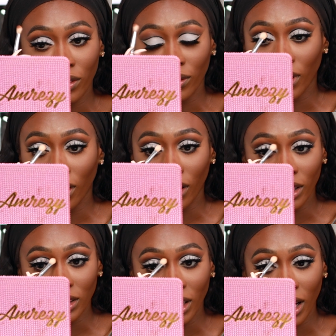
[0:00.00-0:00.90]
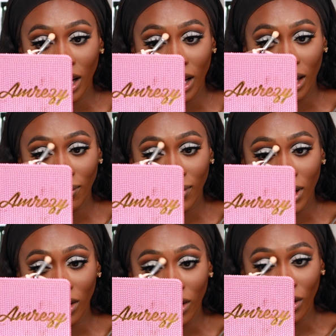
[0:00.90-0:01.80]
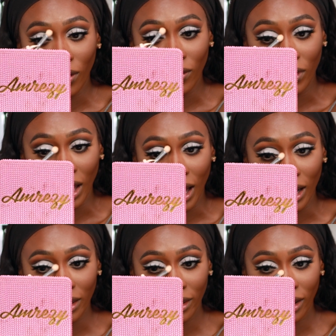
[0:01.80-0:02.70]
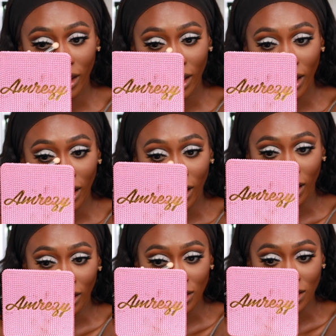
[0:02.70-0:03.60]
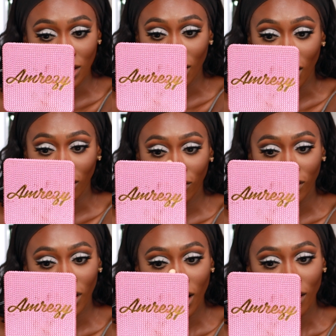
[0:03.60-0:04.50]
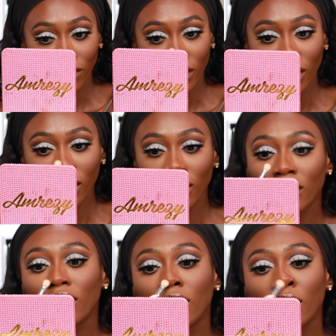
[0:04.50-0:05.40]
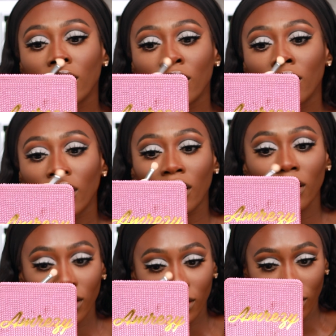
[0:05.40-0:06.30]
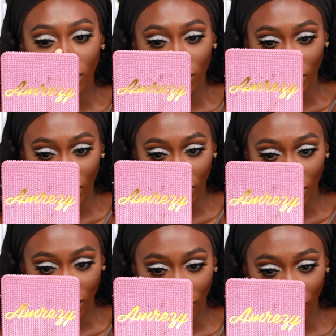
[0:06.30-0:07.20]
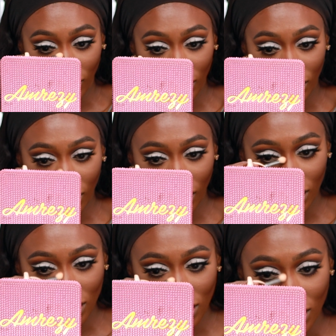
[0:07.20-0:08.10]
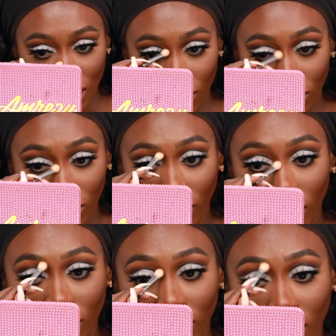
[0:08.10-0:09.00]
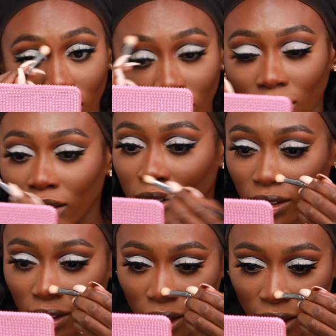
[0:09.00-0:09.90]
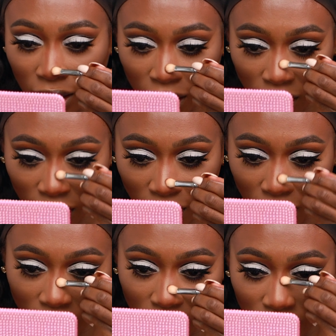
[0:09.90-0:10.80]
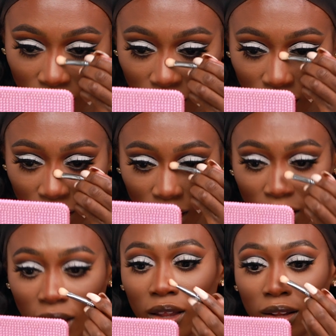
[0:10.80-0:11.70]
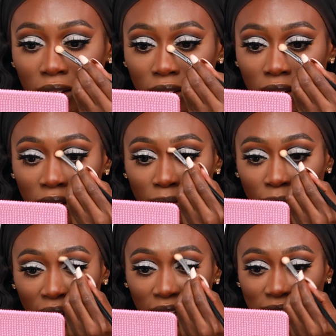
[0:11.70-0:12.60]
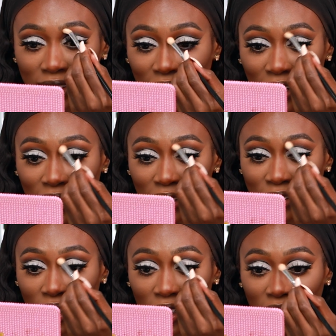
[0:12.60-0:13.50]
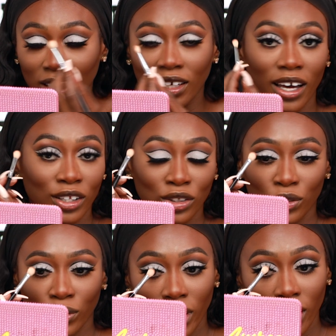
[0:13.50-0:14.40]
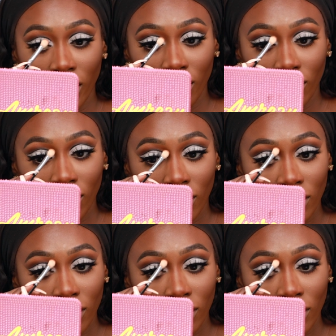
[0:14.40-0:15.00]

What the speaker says: through a hard time, know that it's not forever. Know that everything is temporary and the best is yet to come.